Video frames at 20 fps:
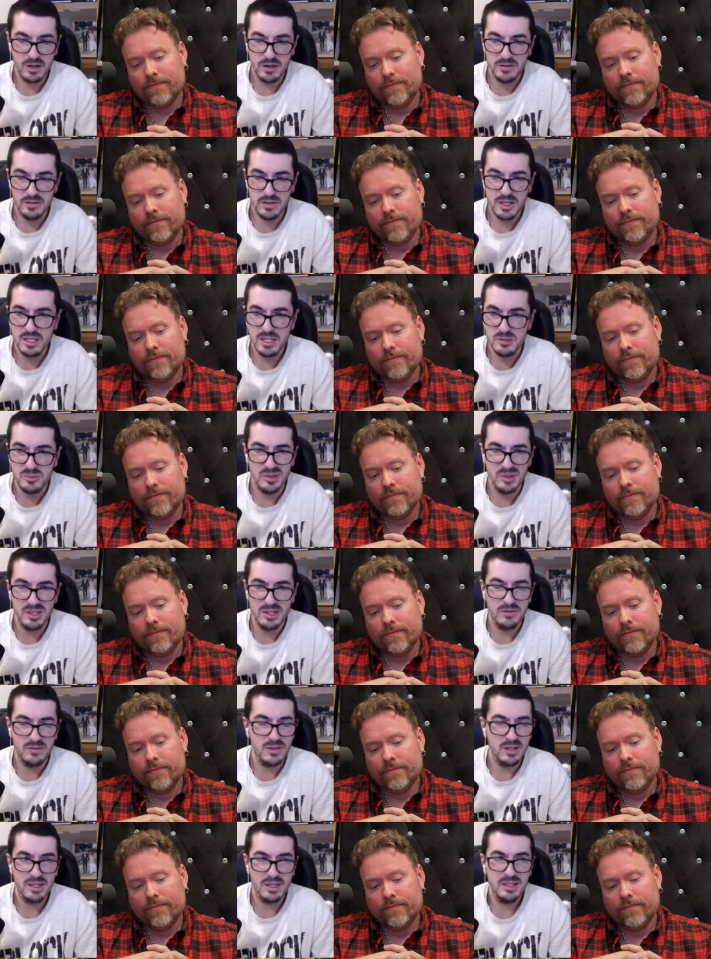Speaker 1: five years, but it
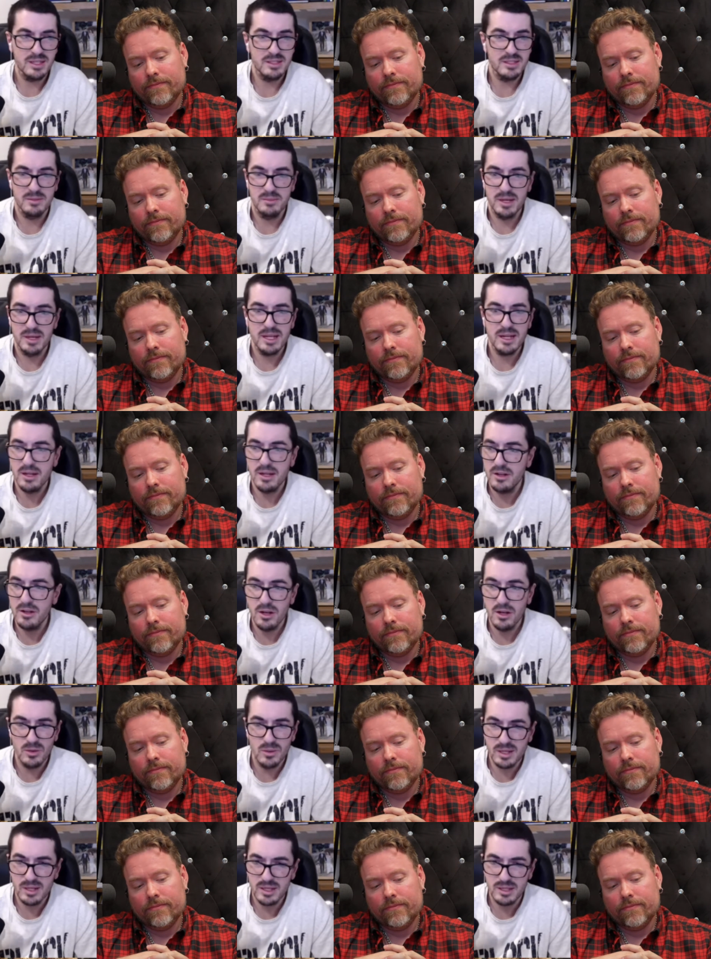fucking doesn't matter.
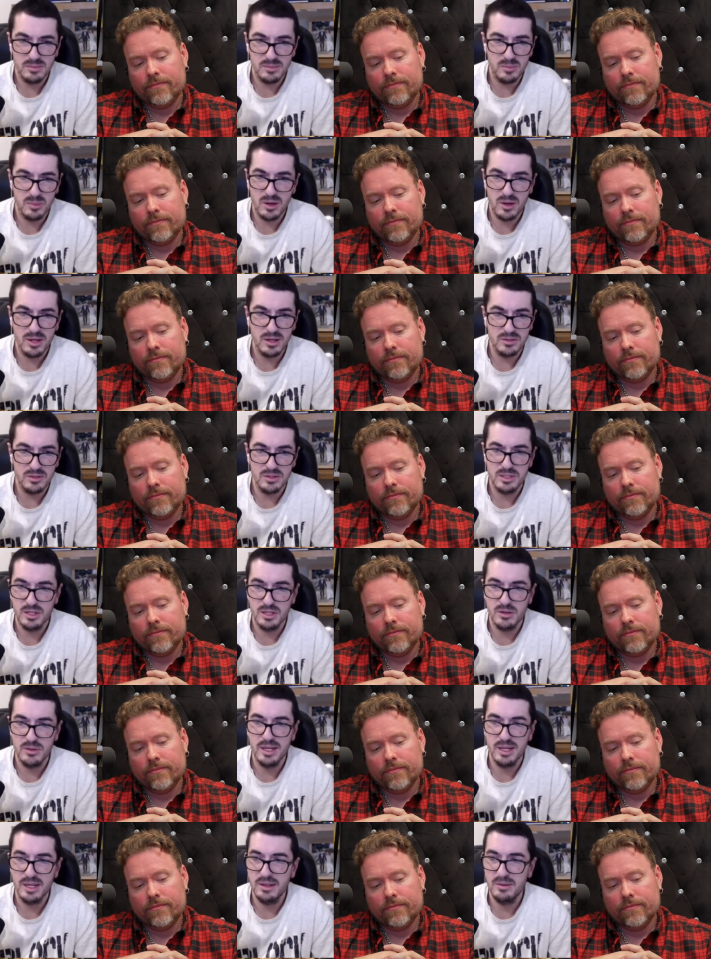No one can buy or
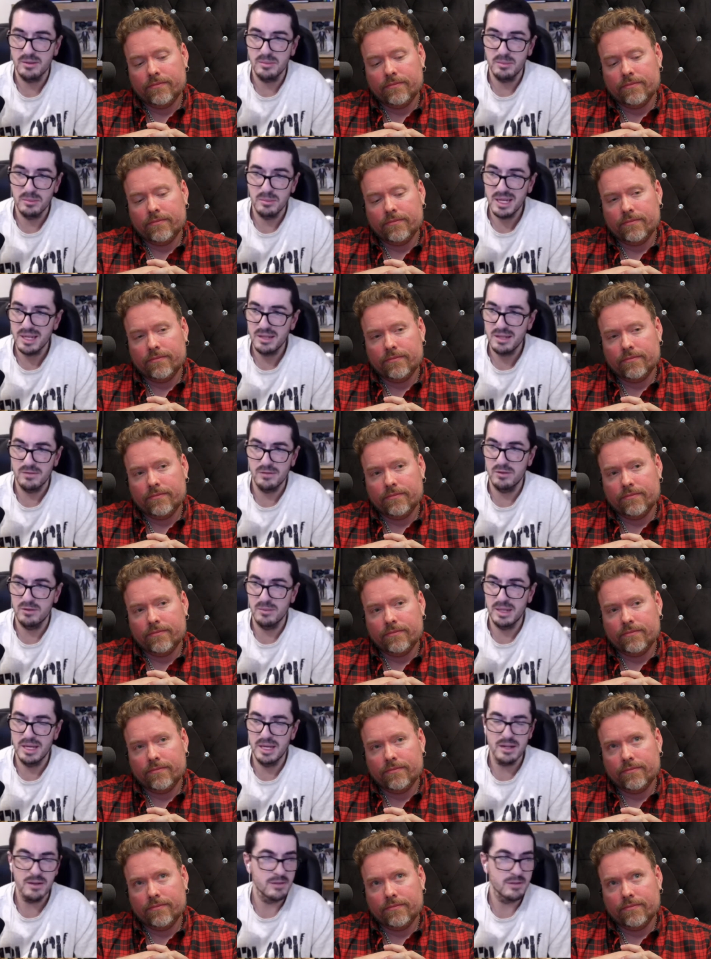sell any meaningful
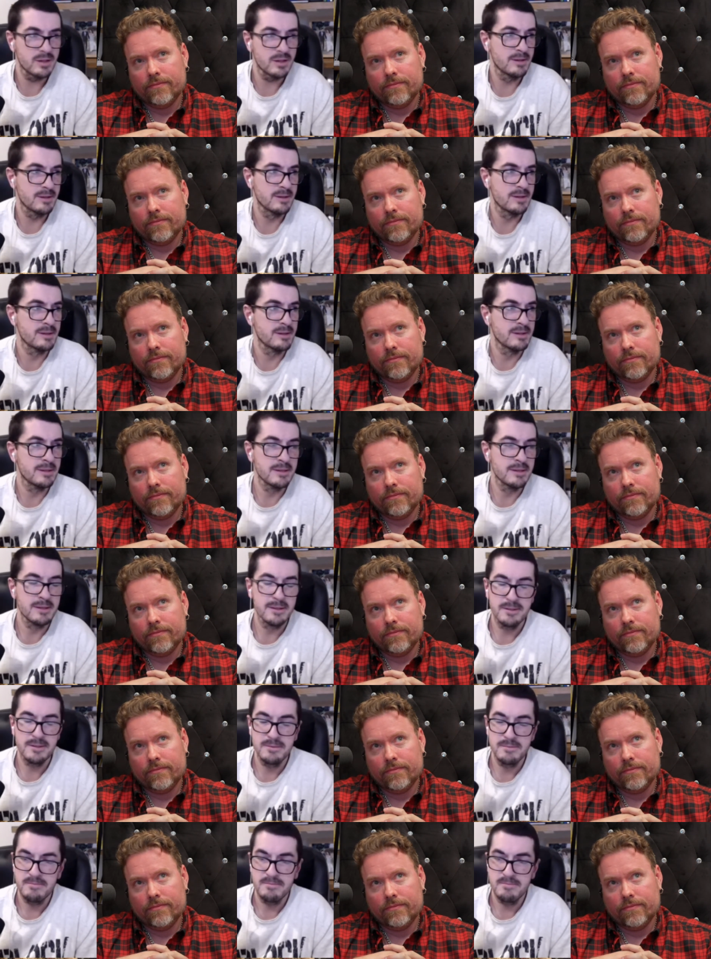amount of it
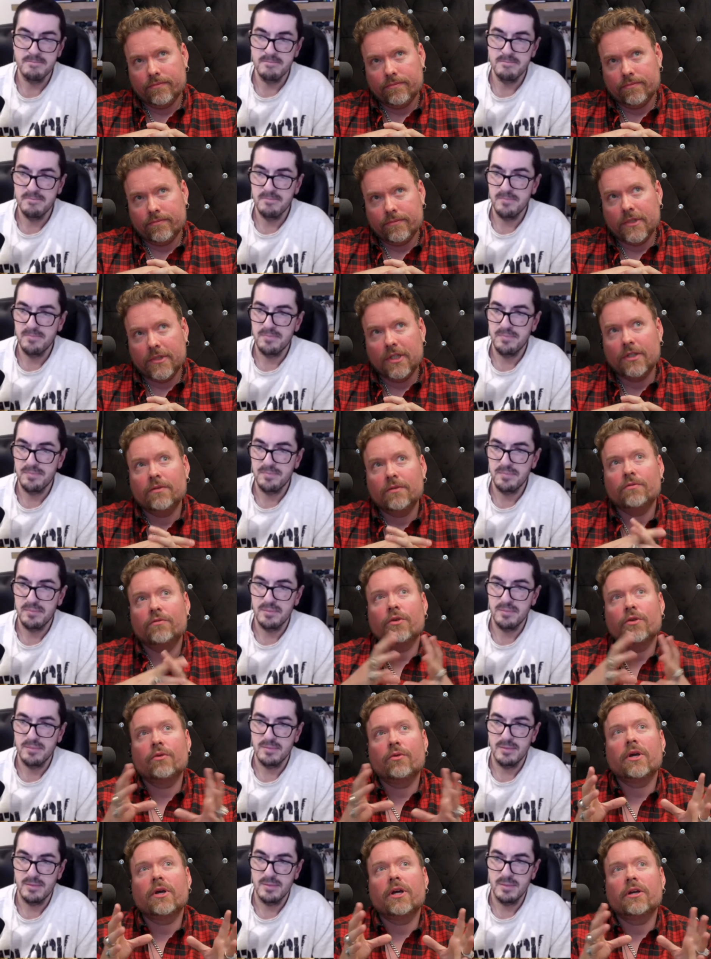
Speaker 2: for the
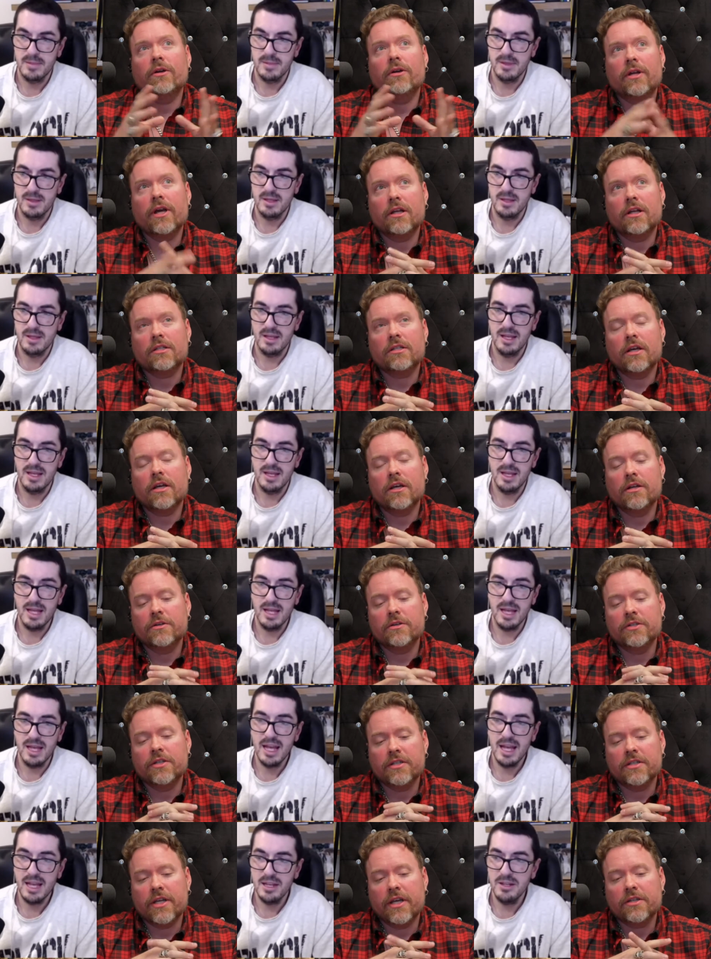record, Alexander
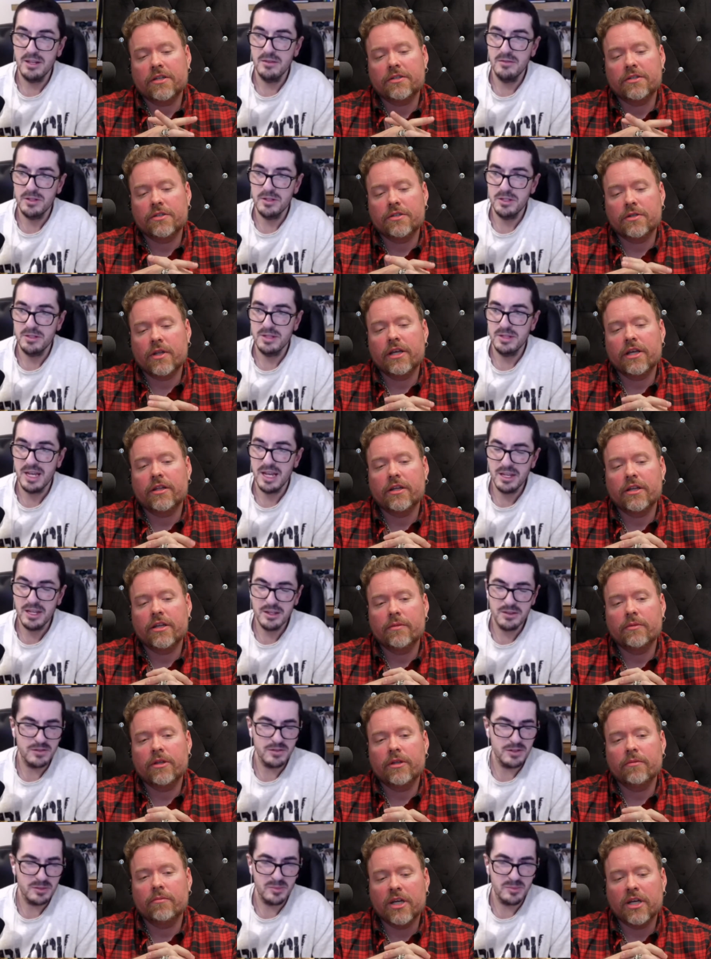says Hex is likely just, to be
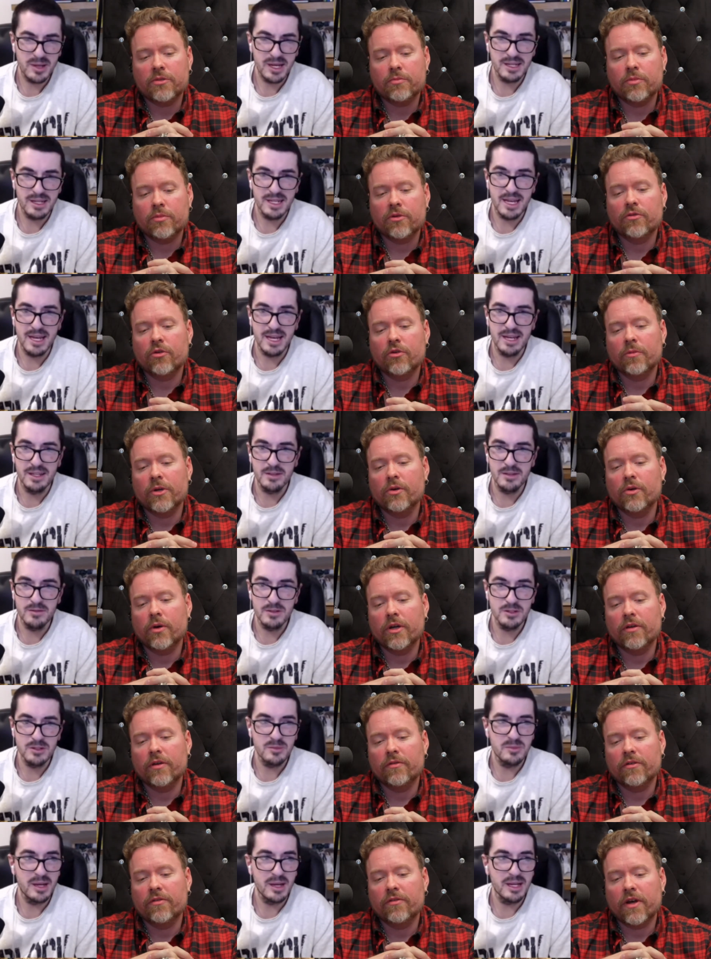the best performing out. coin you
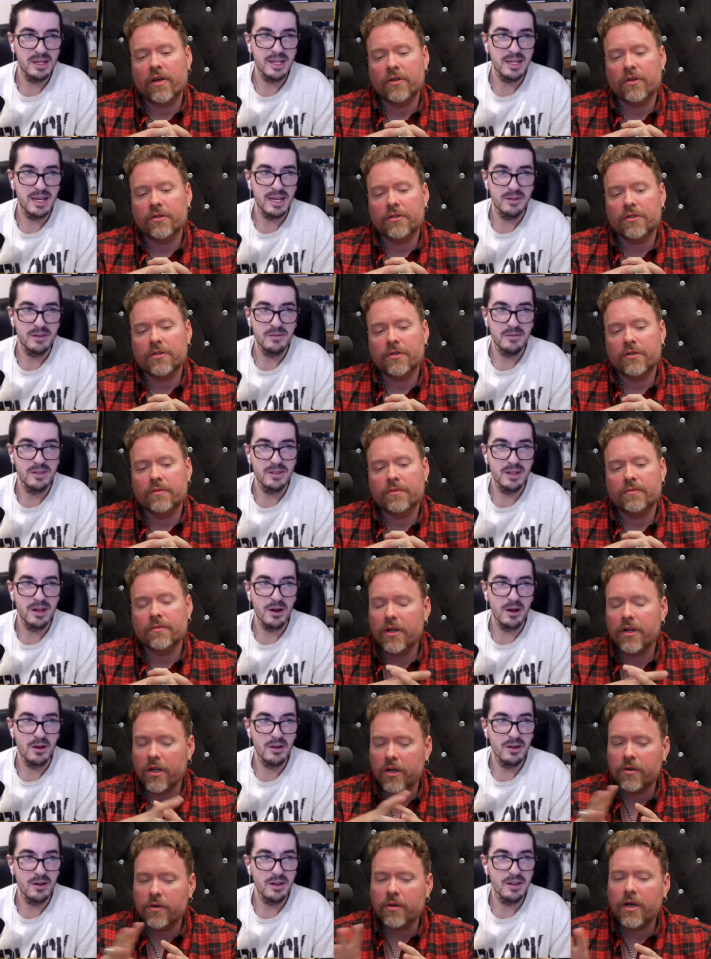for five years. no,
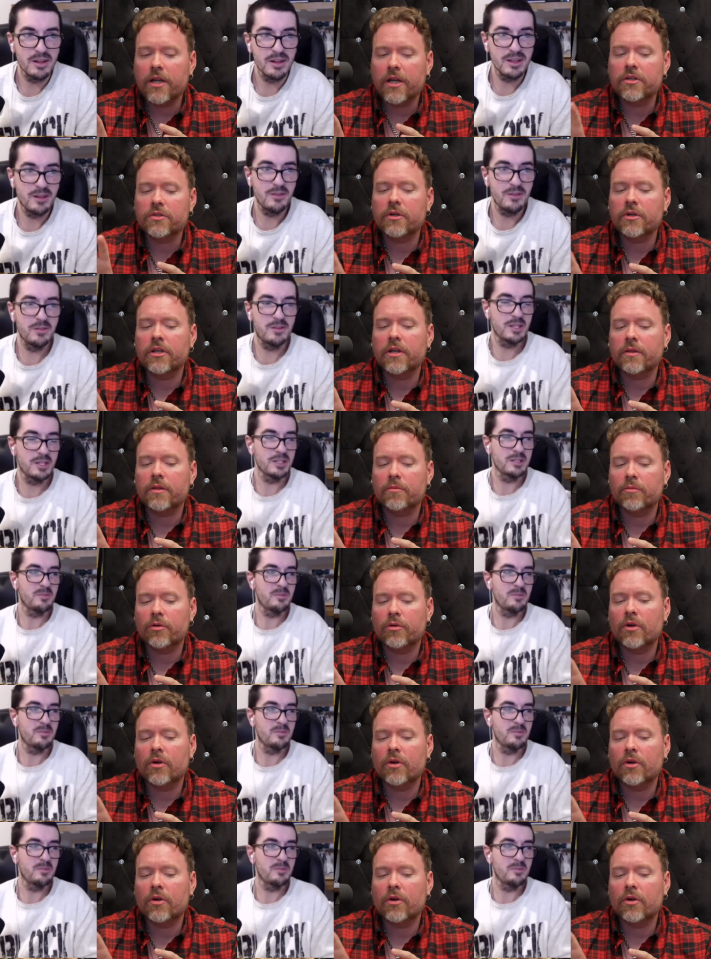no, I just want to get the